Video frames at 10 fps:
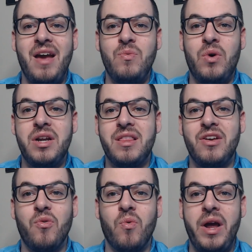And one of
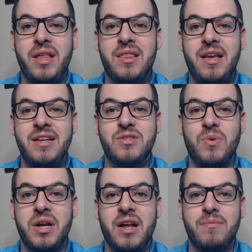the great
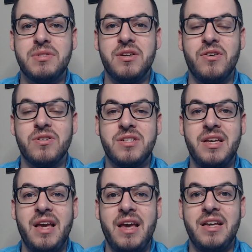things when it comes to
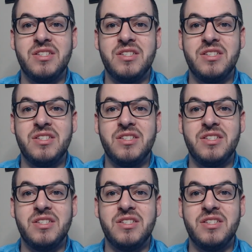nursing